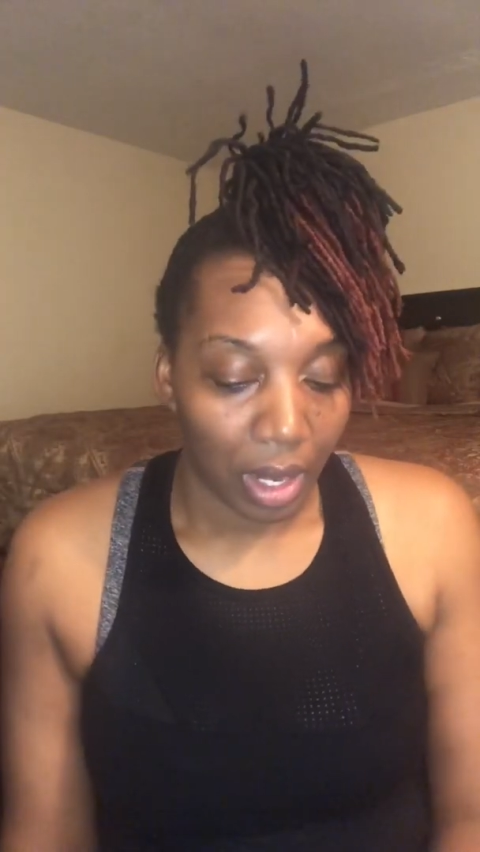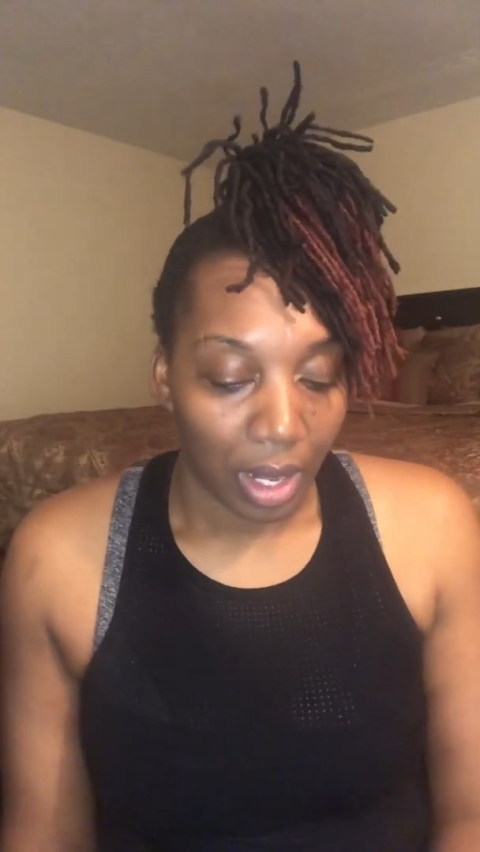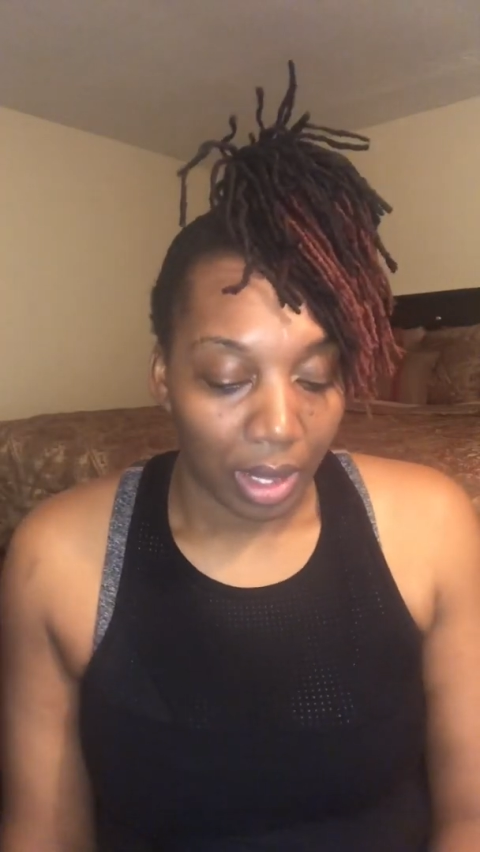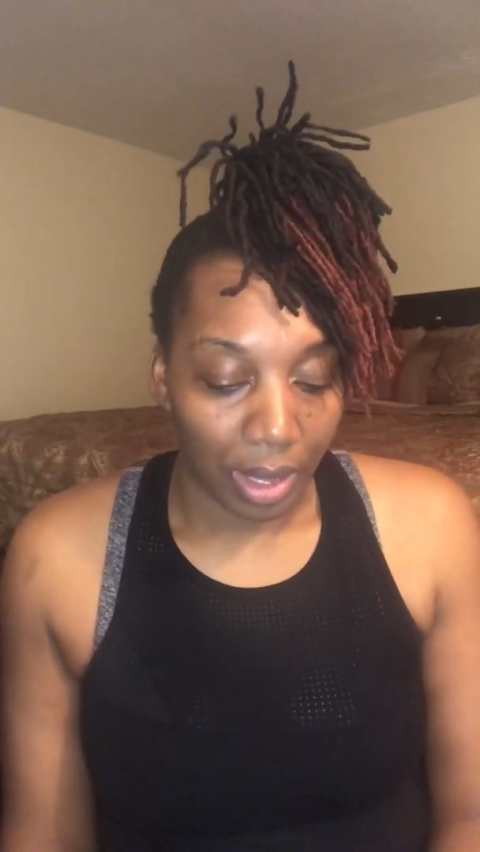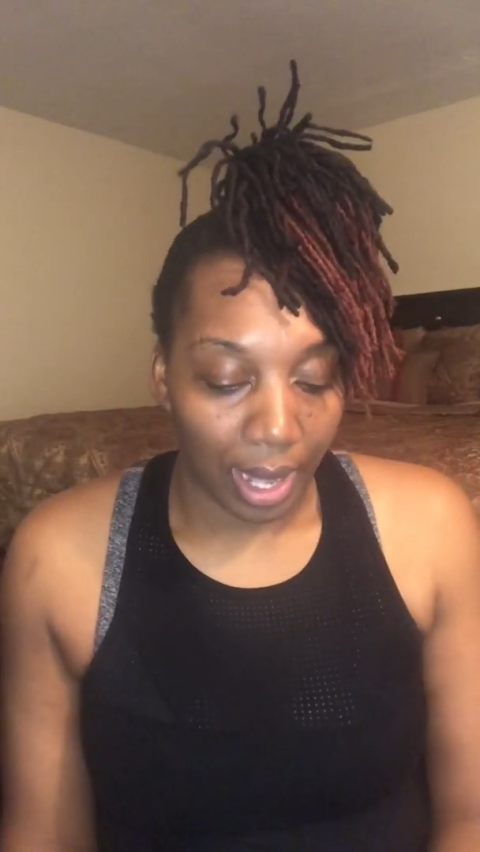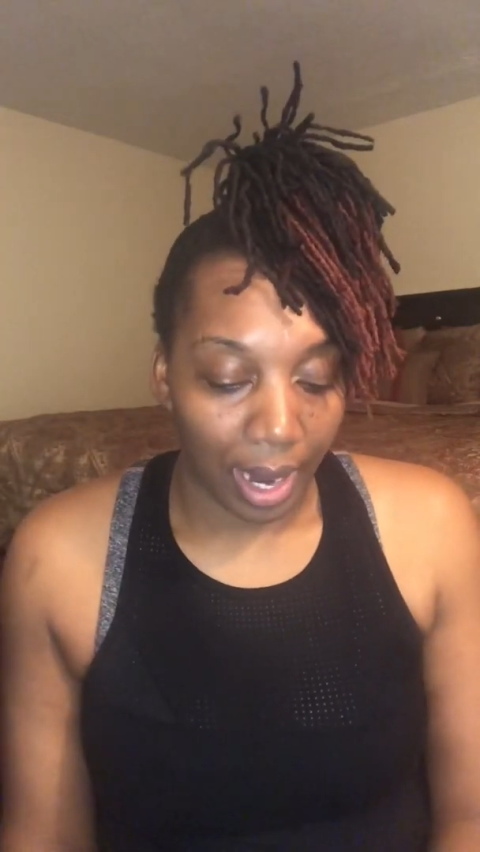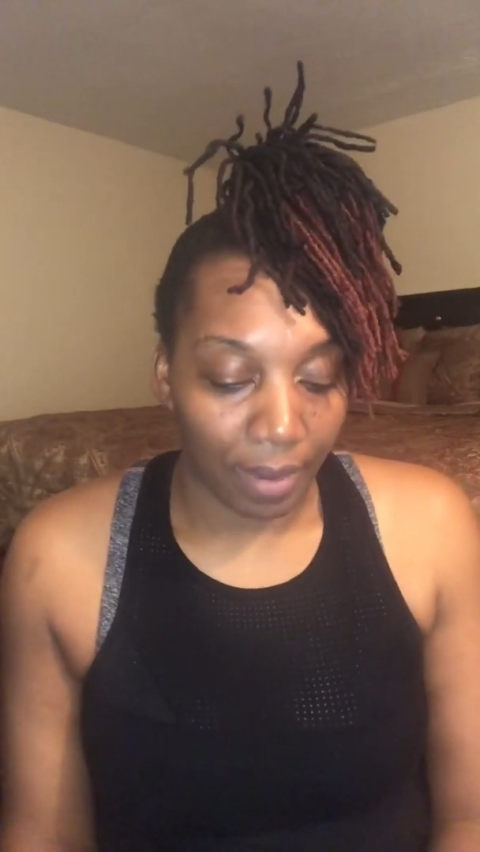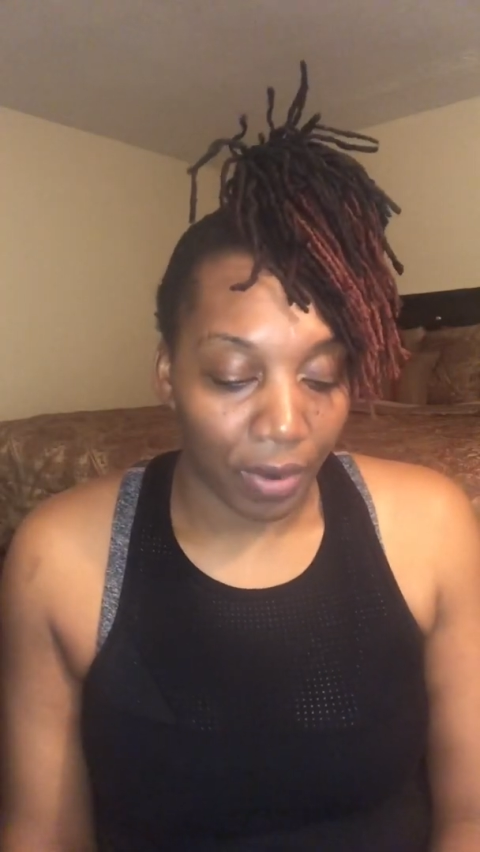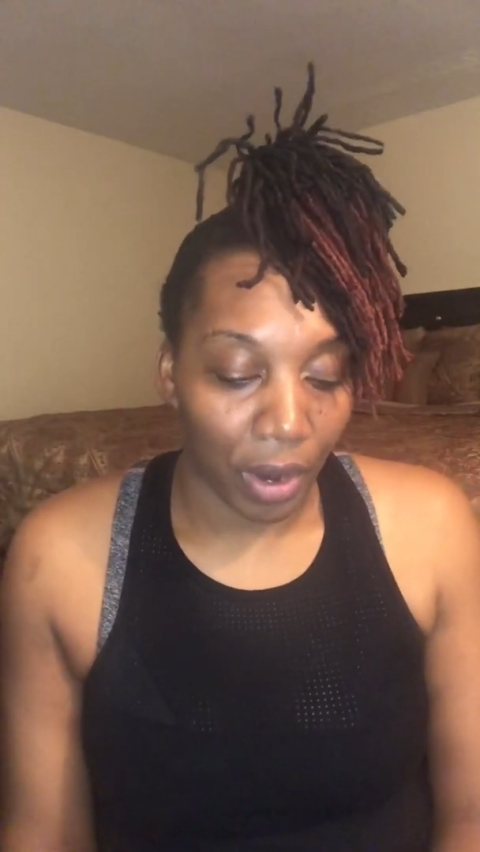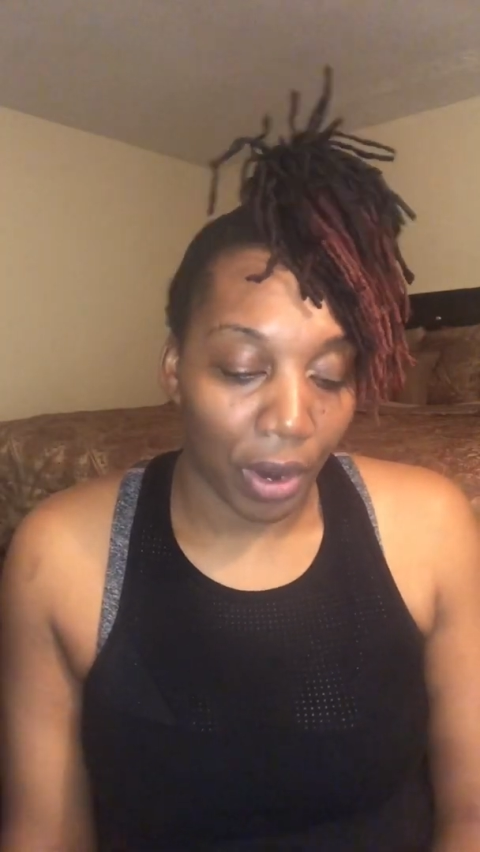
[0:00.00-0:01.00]
that I've
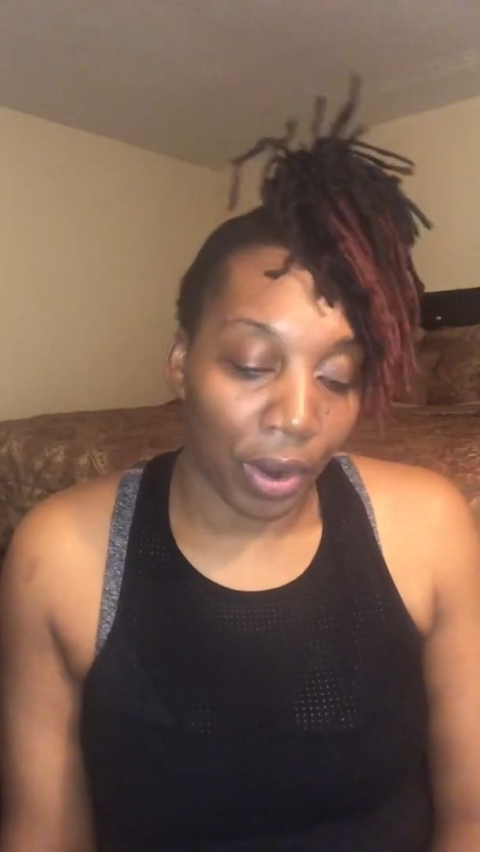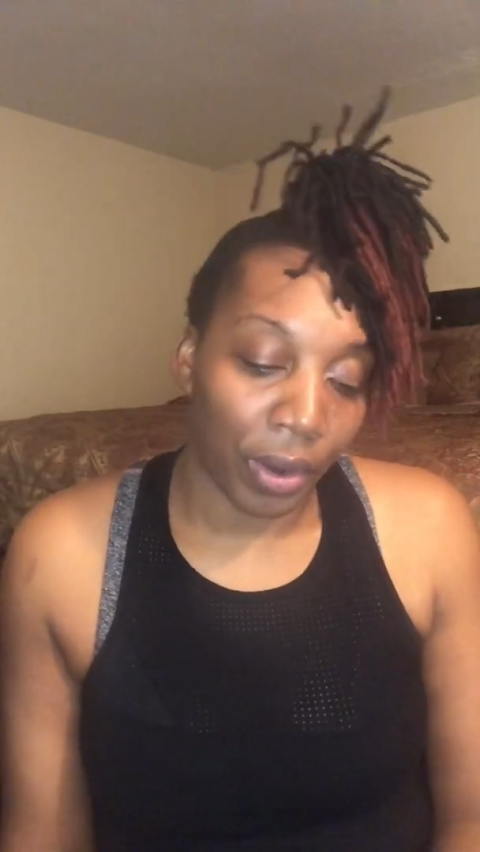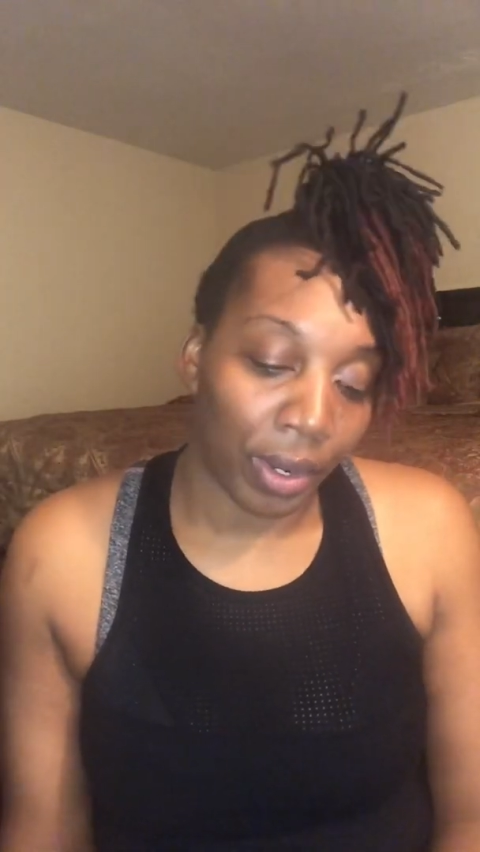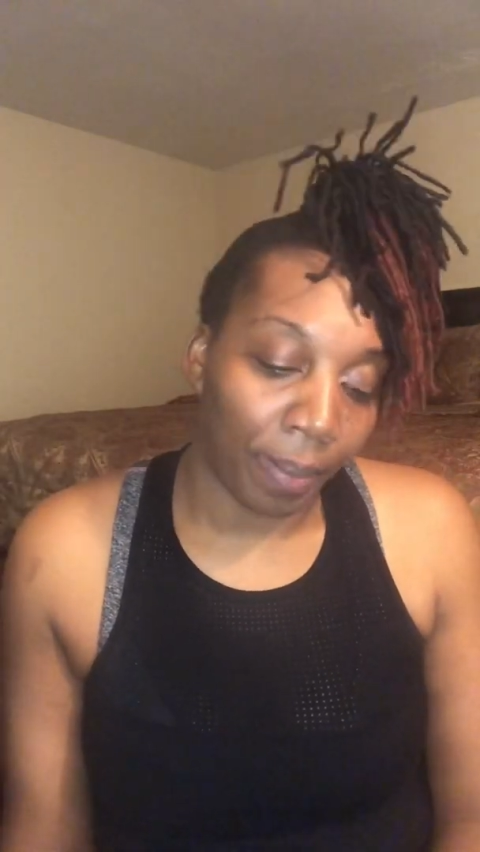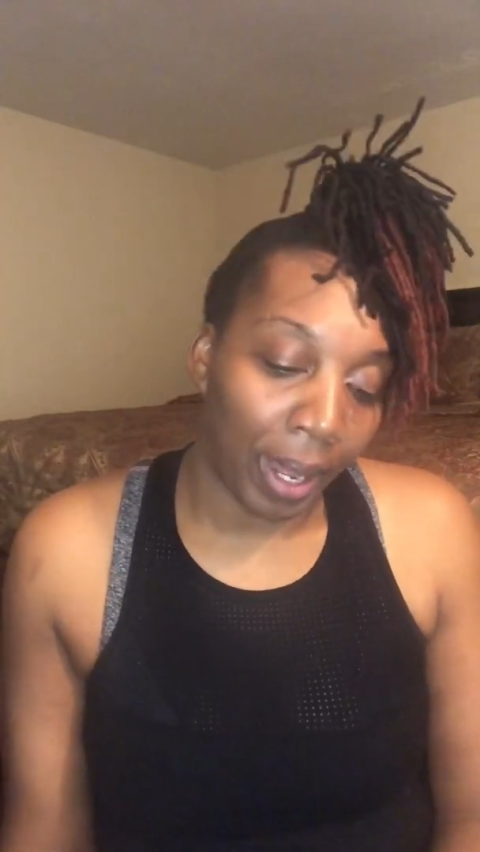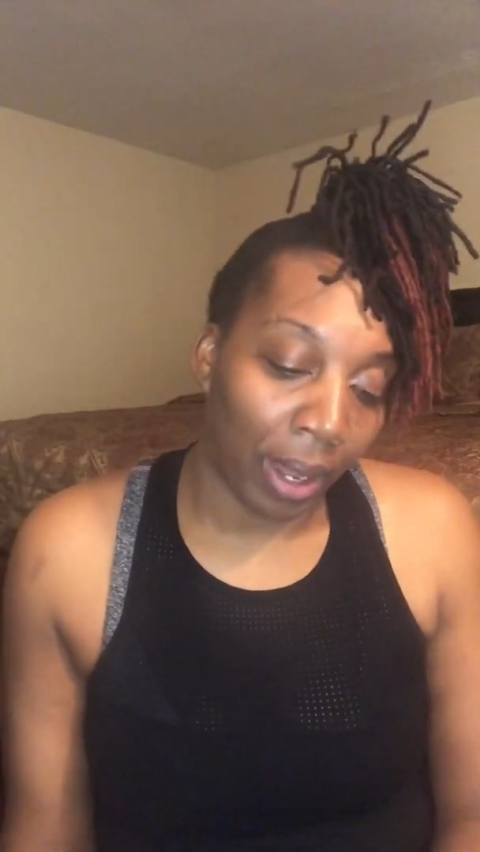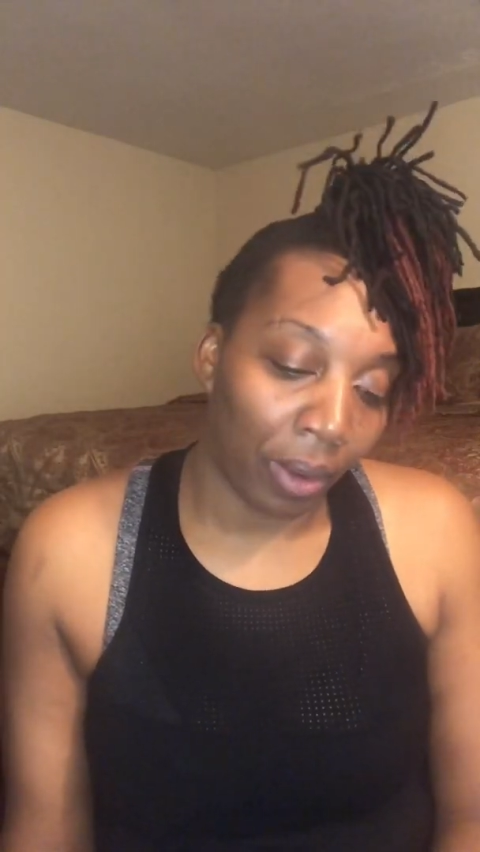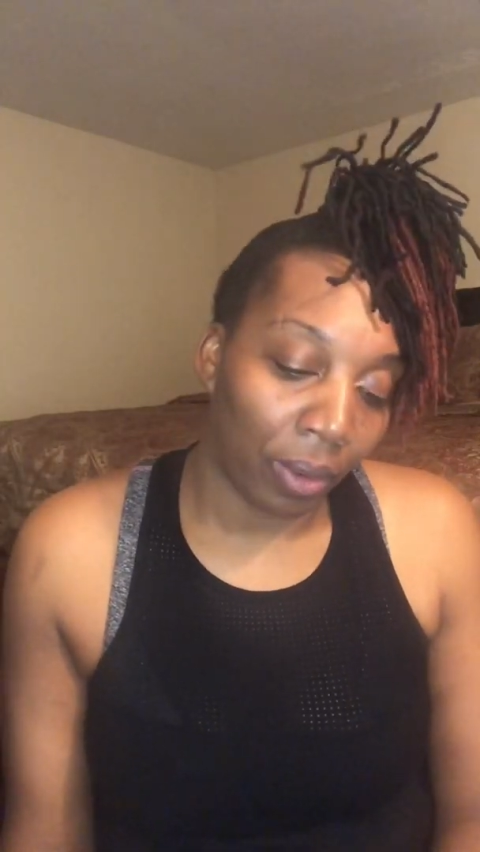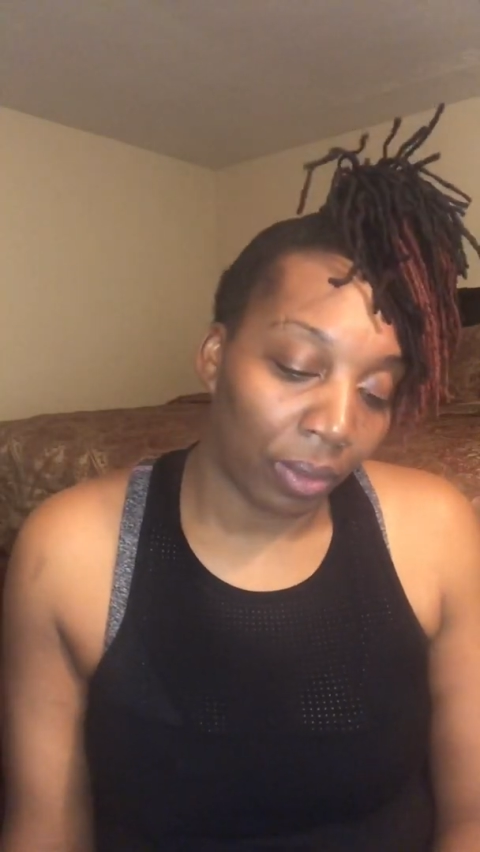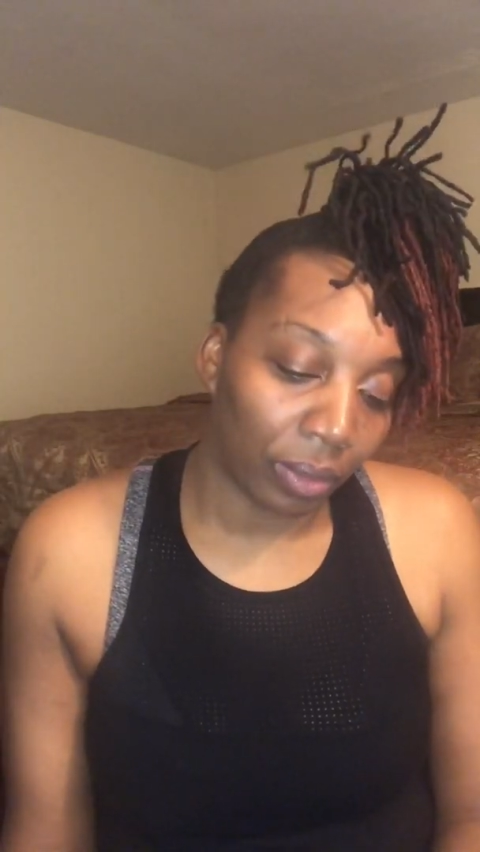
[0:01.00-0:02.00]
heard
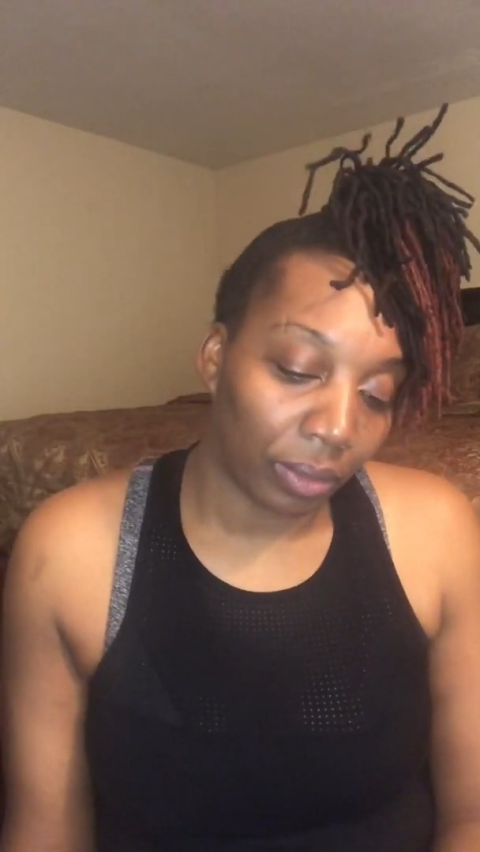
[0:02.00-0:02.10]
about